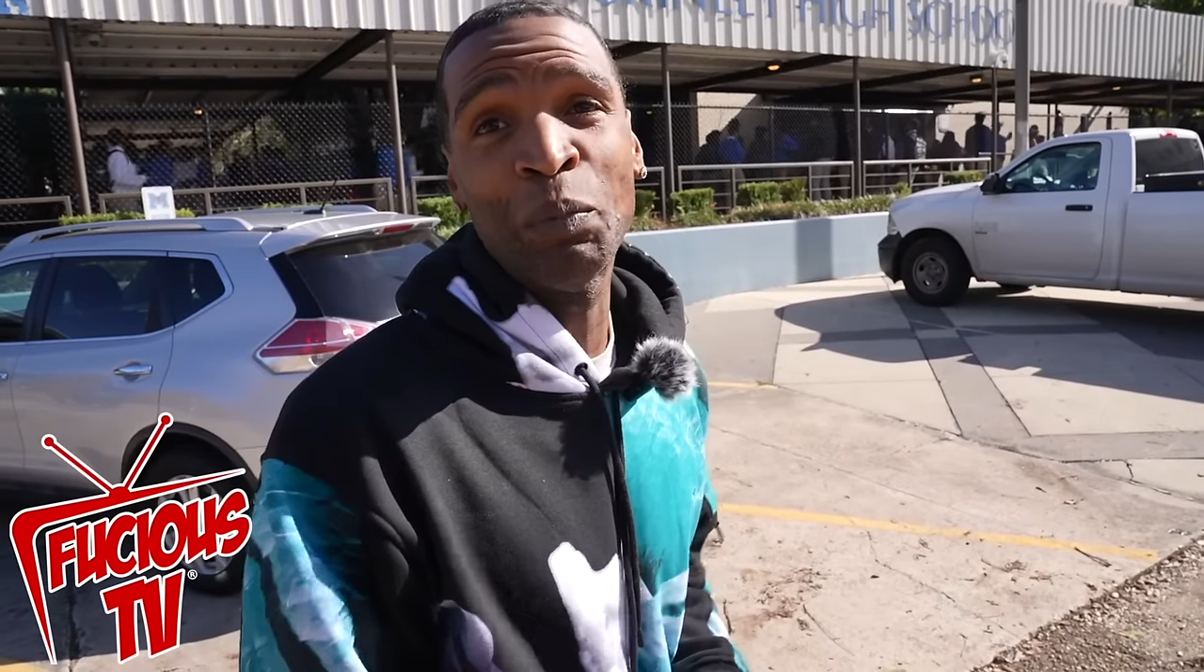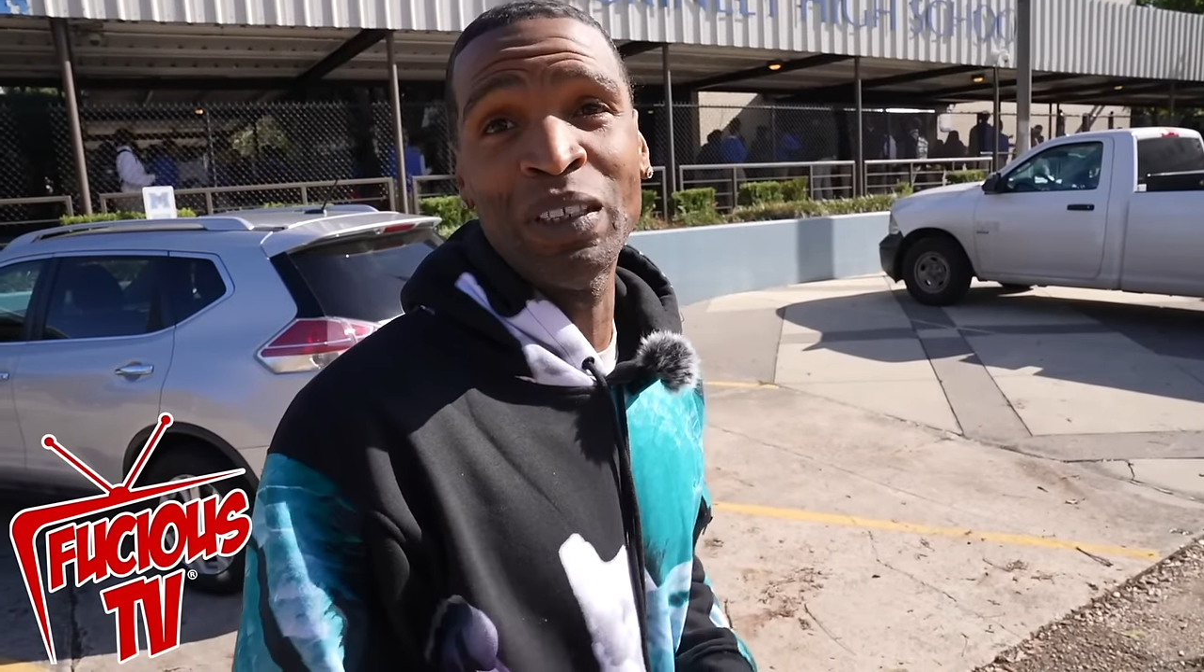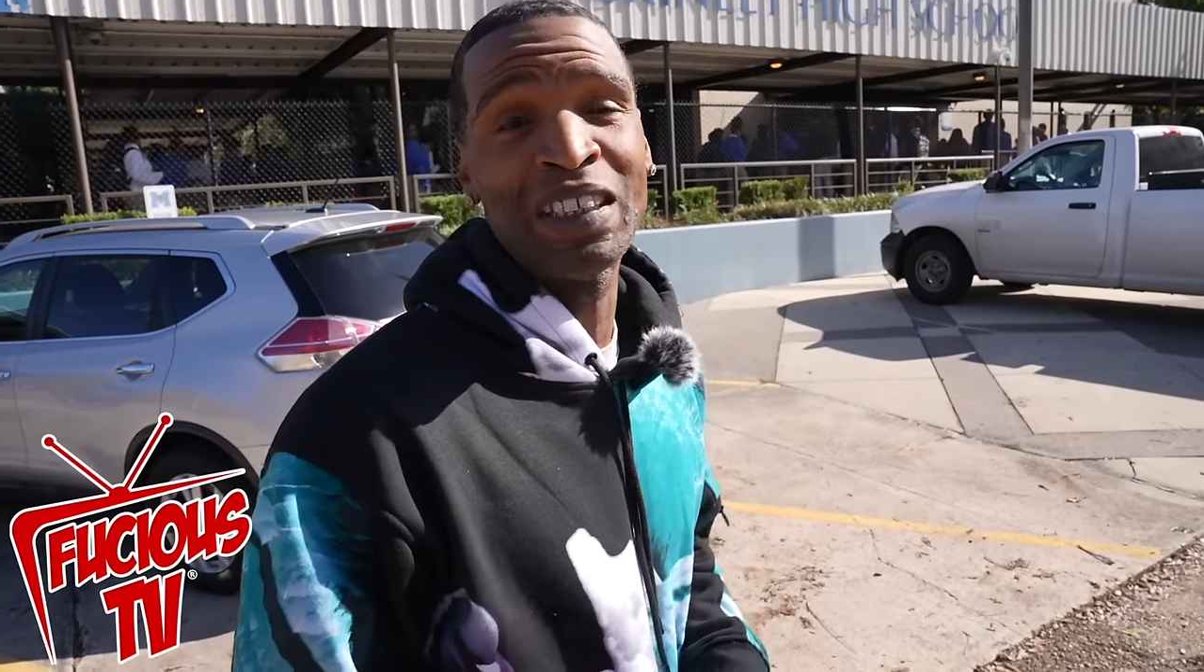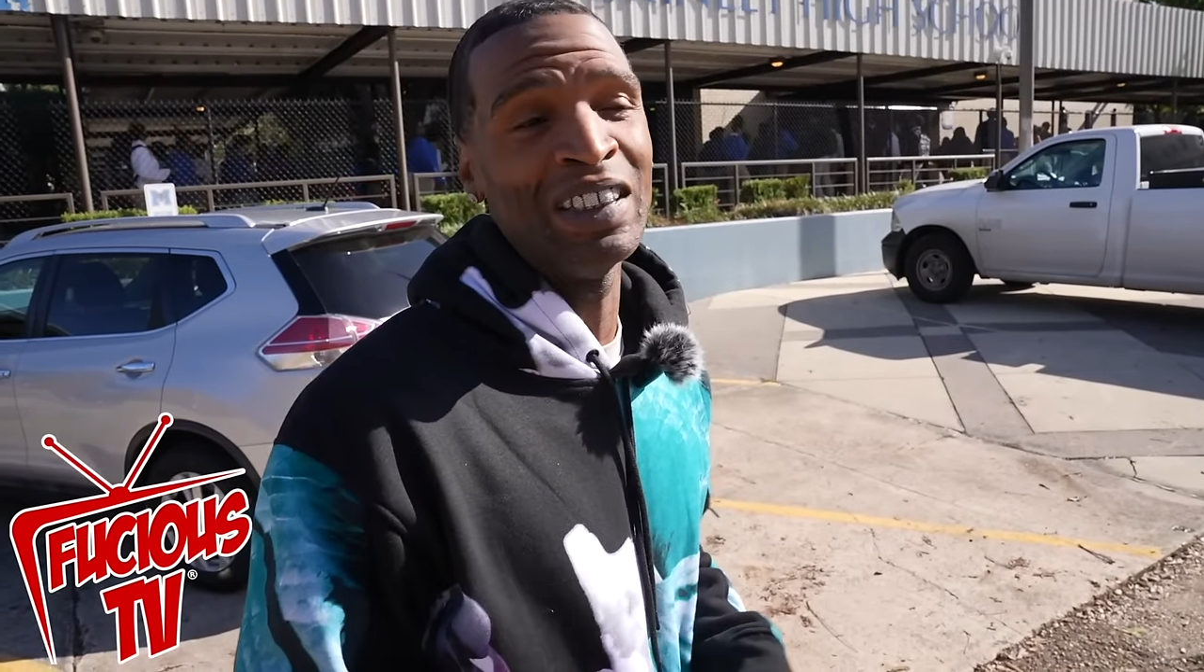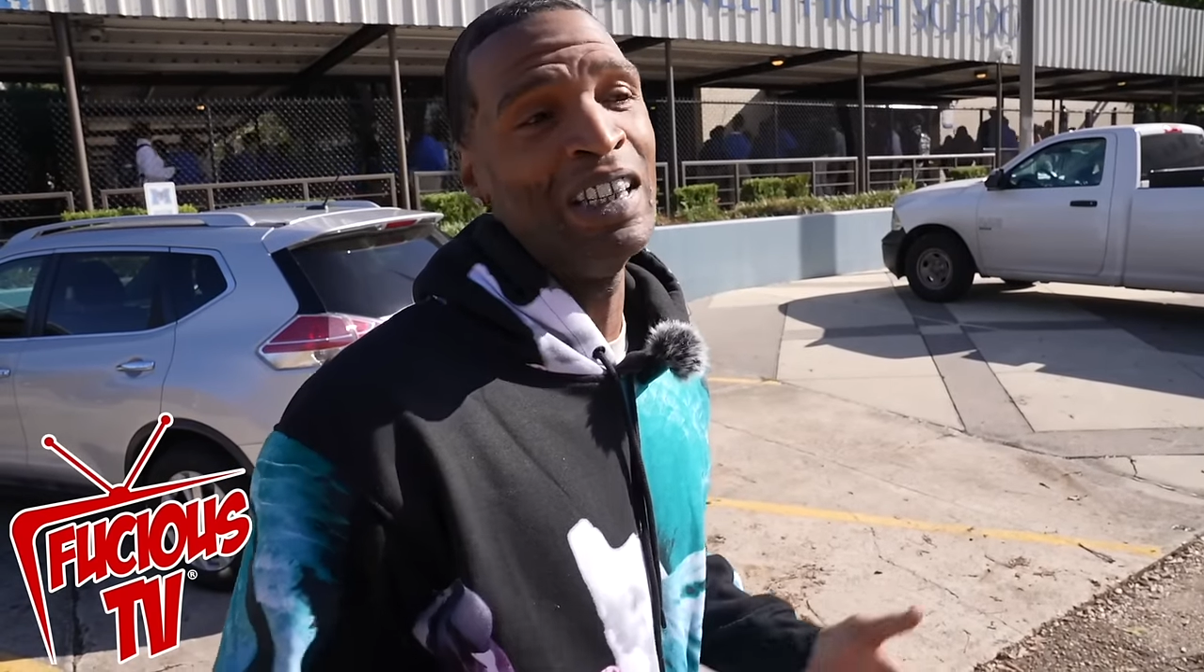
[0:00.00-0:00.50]

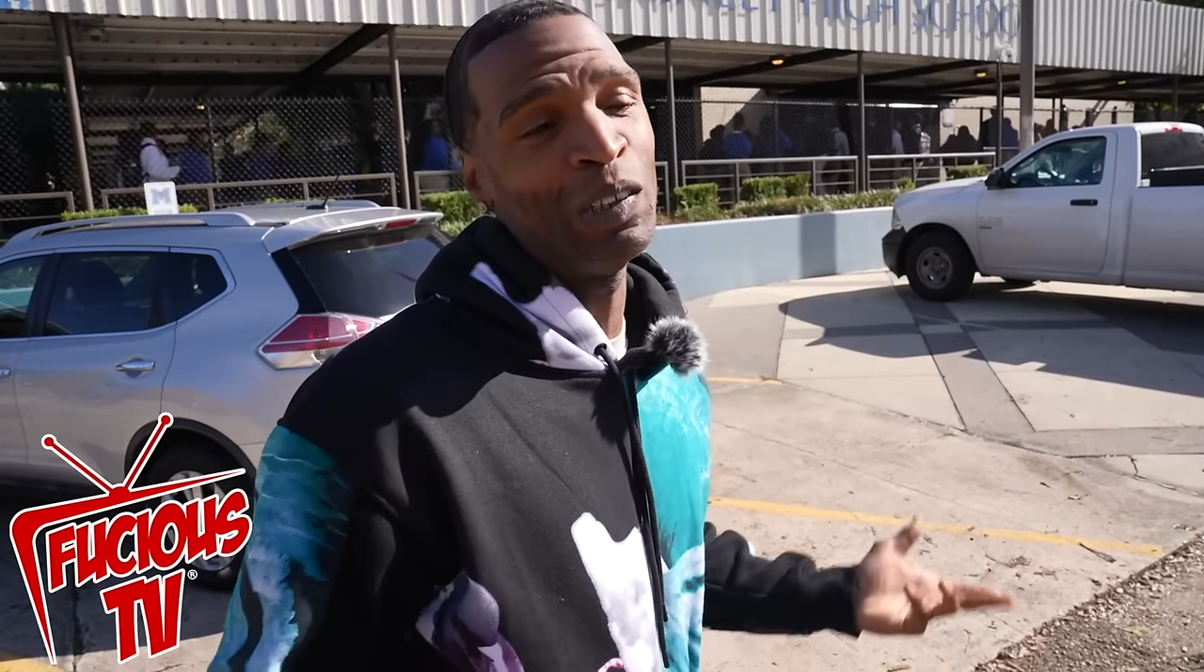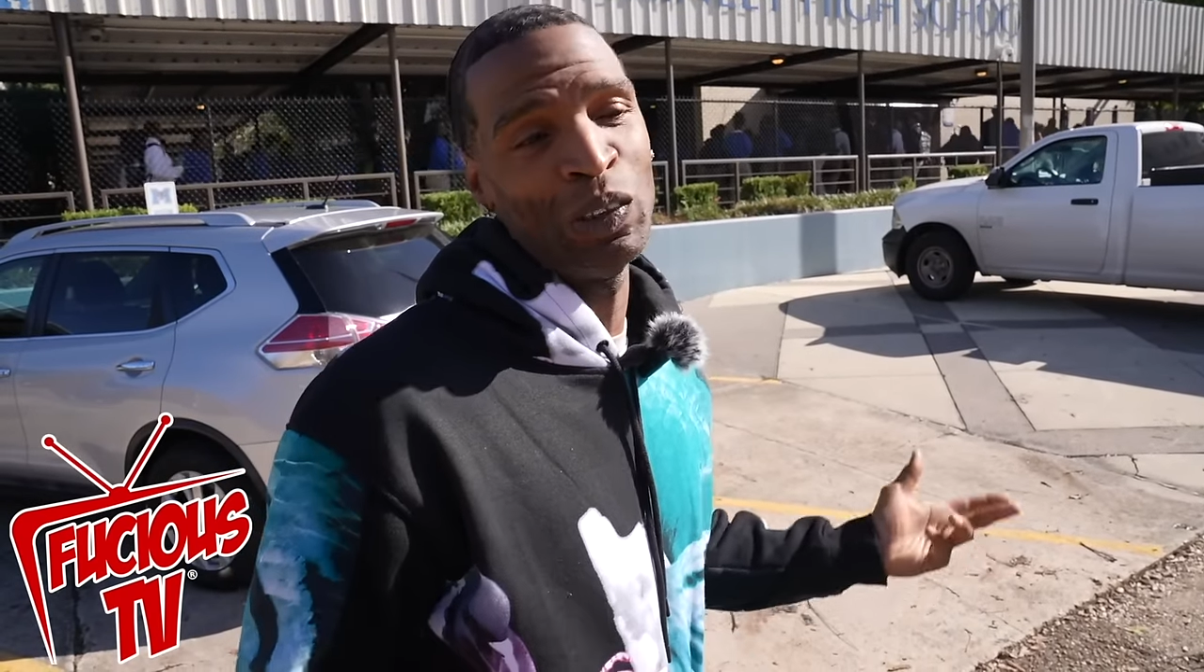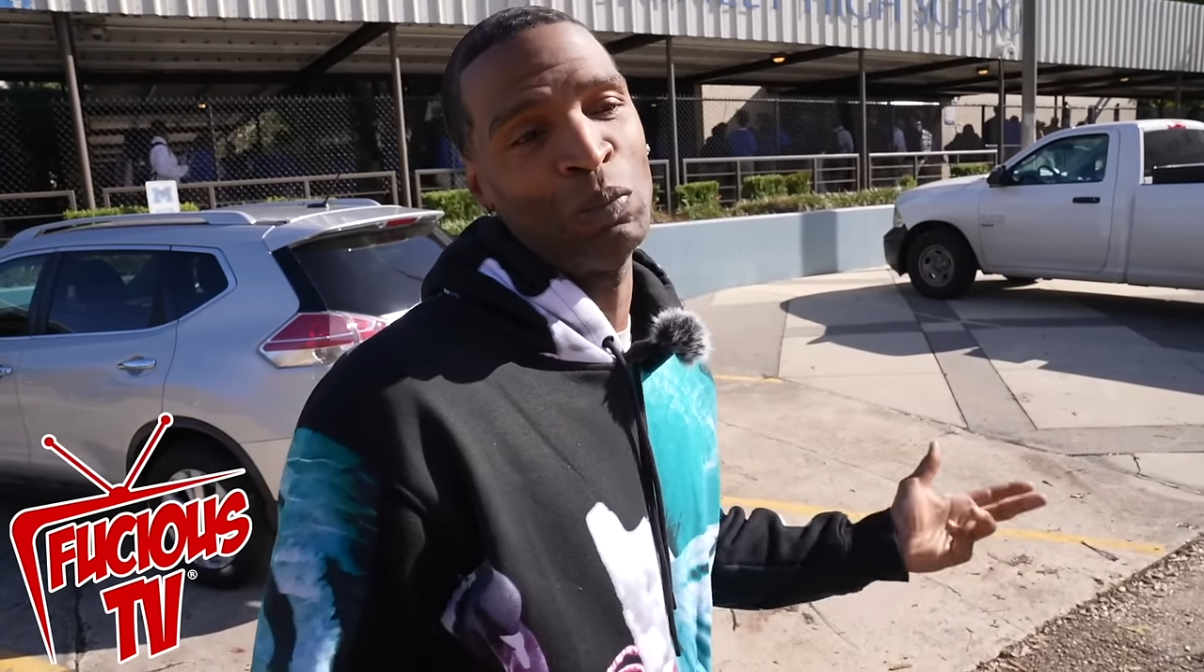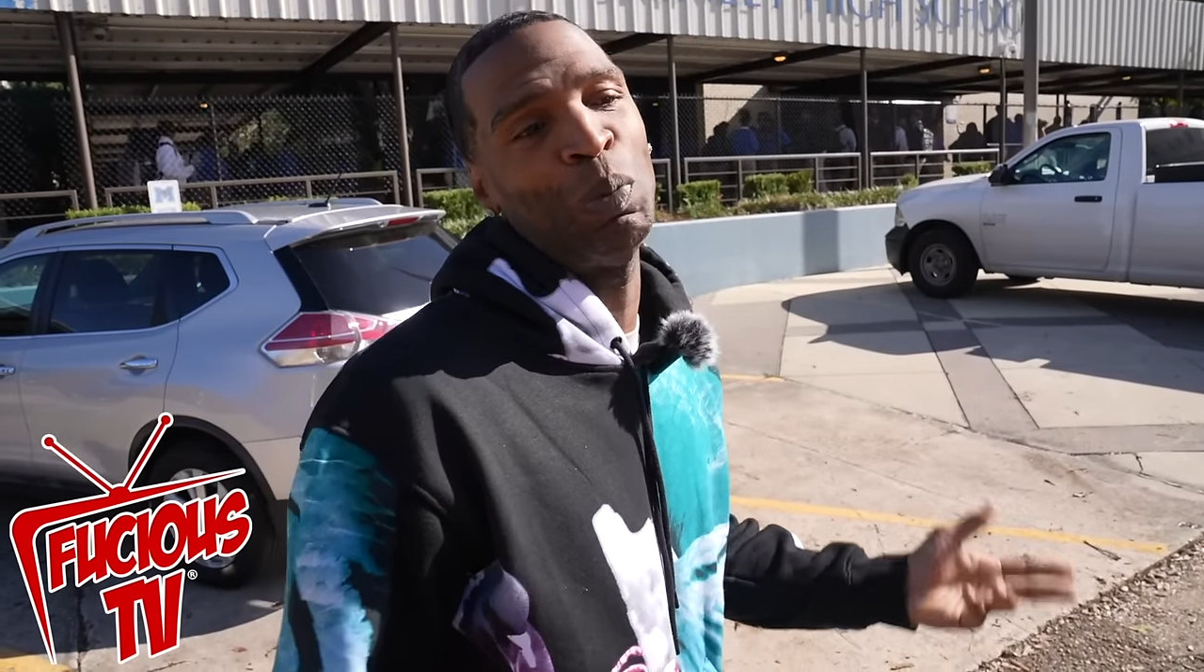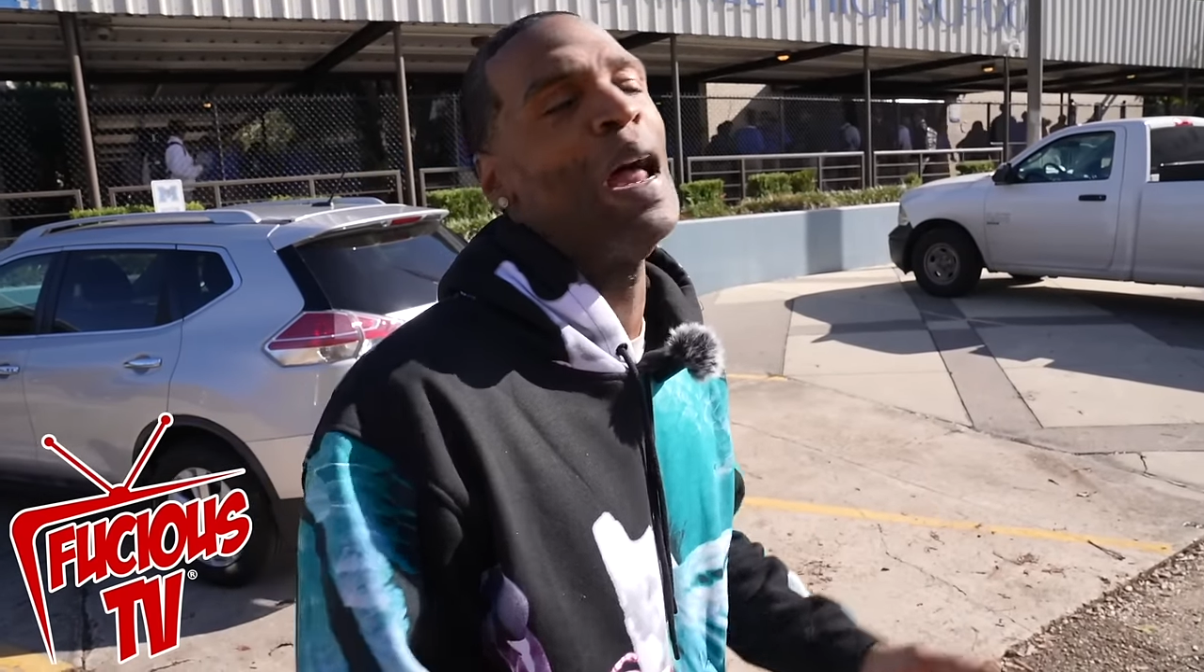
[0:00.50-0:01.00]
bitch because nigga
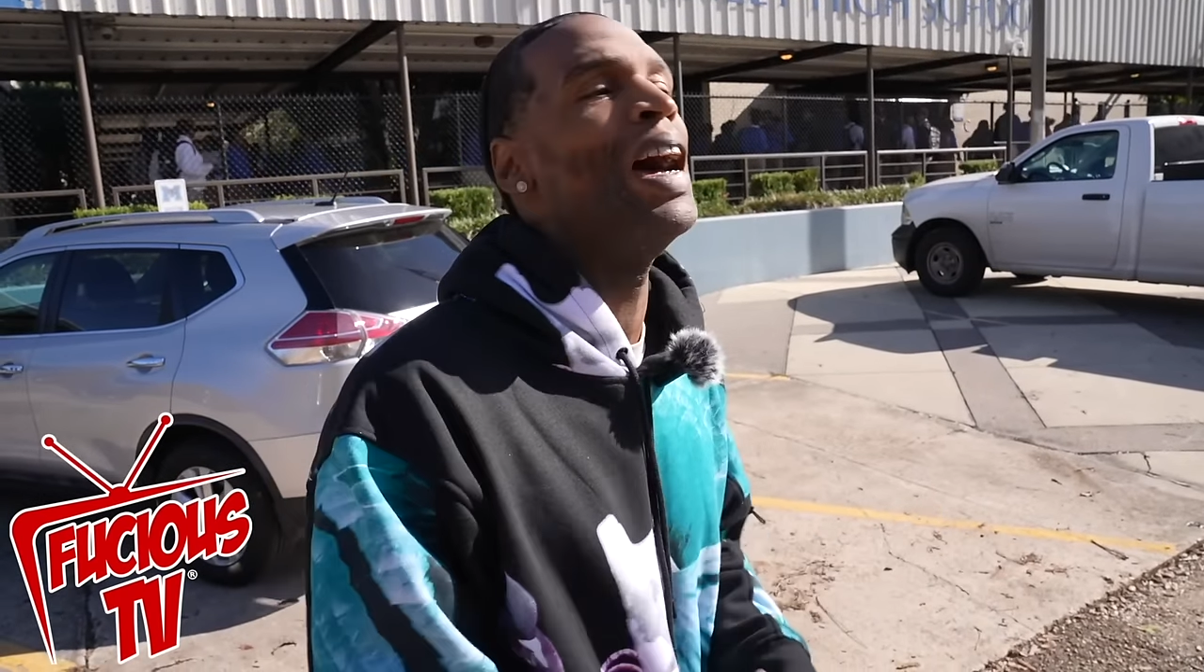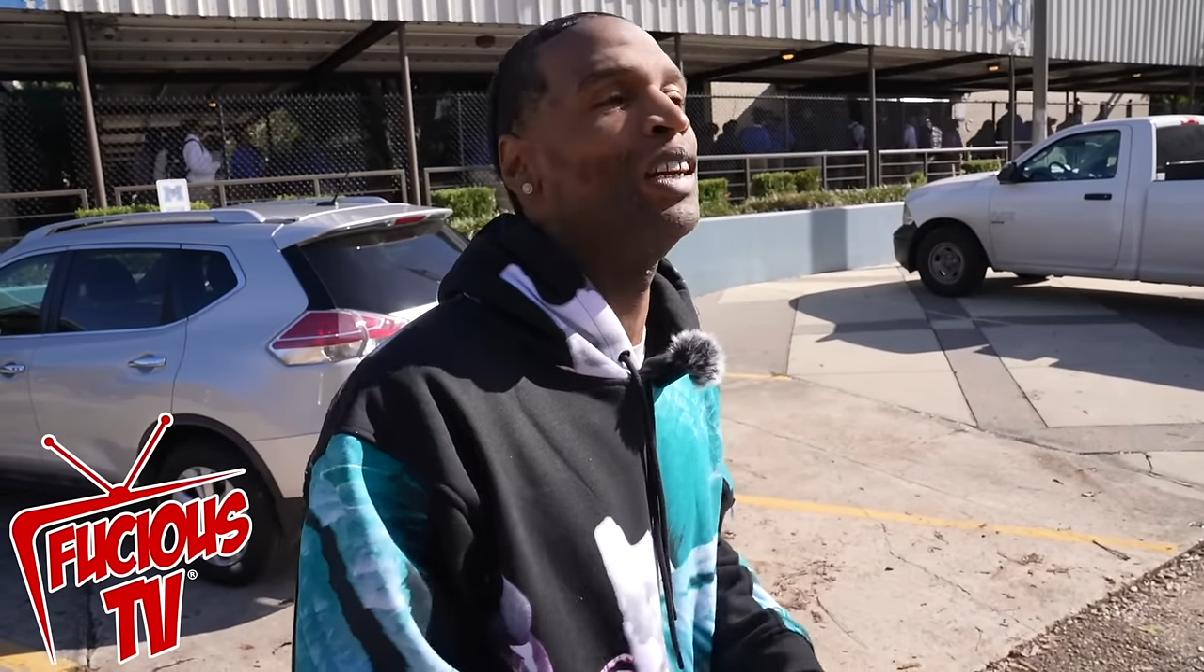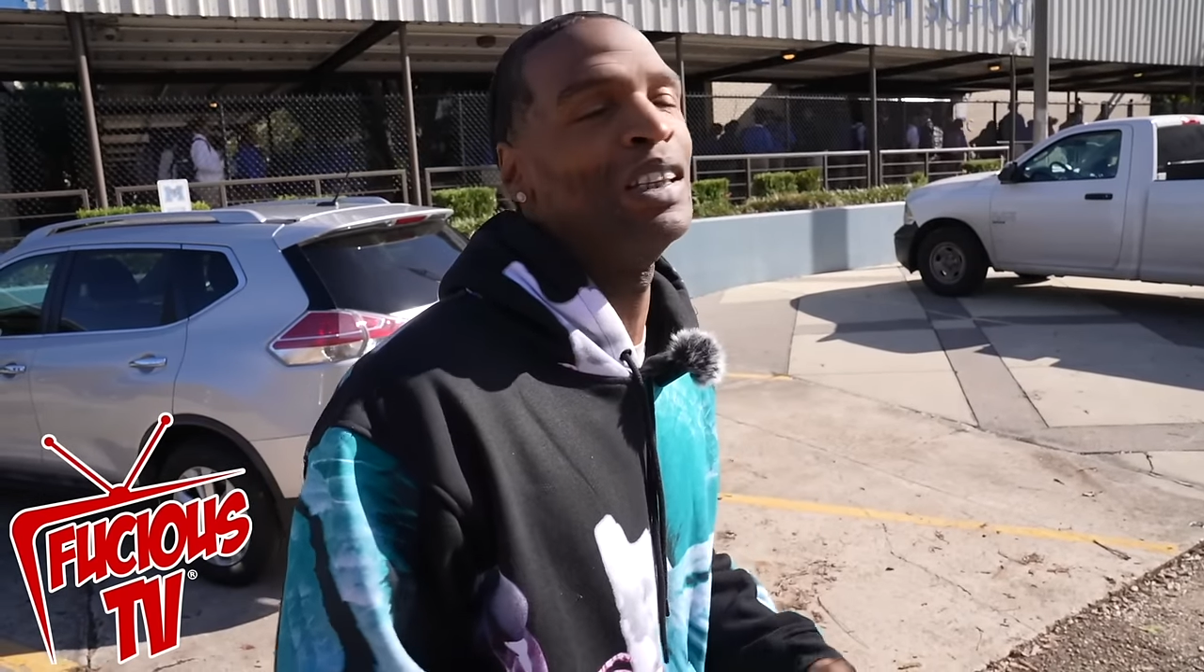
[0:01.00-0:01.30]
was plotting